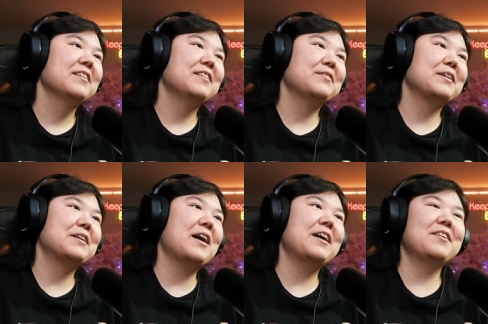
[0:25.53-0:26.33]
Oh my
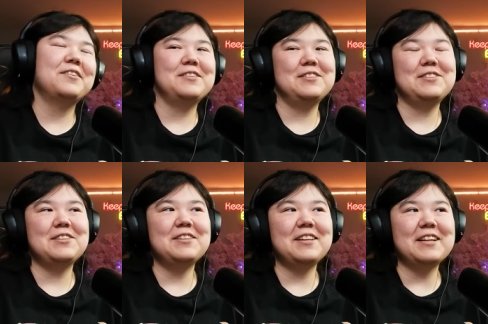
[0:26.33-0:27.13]
god, of course it's
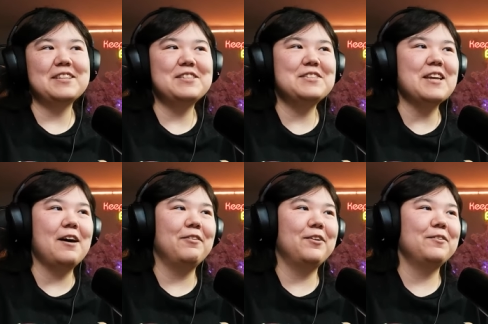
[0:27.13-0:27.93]
the, like,
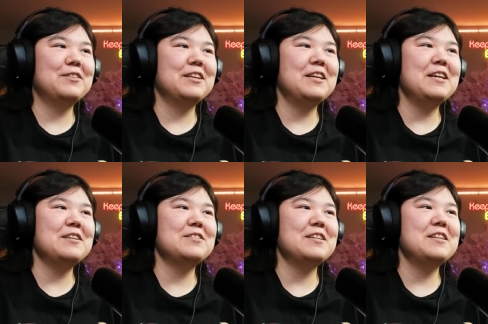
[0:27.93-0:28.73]
devil with the
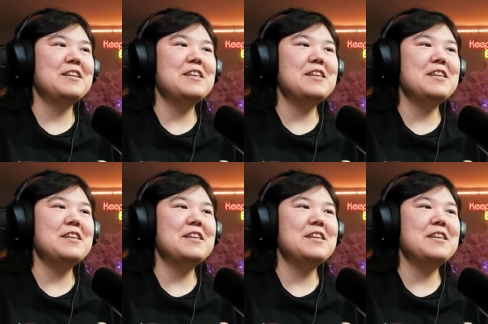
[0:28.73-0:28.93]
innocent